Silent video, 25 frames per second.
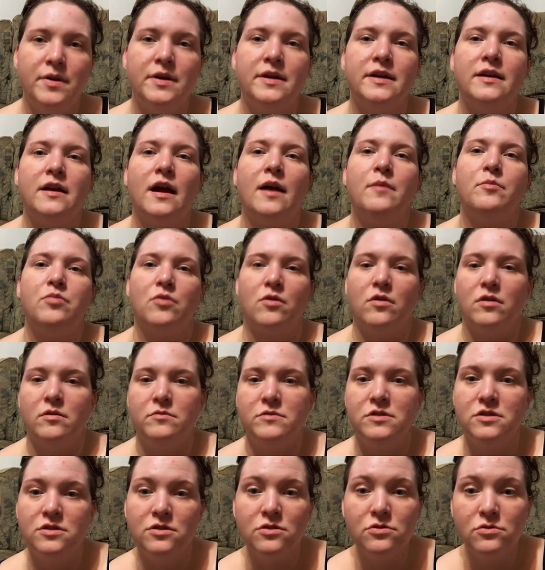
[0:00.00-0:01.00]
but I
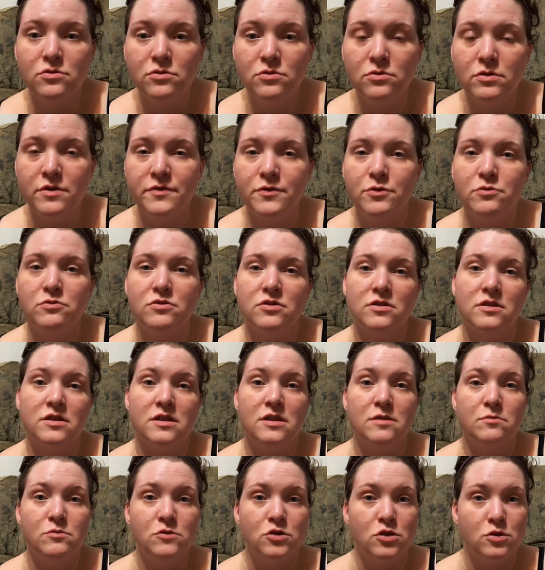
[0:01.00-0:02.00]
promise you, if you just
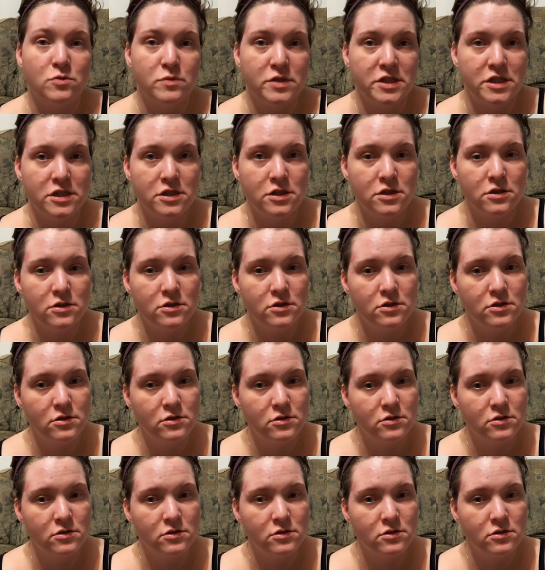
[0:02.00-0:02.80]
keep going.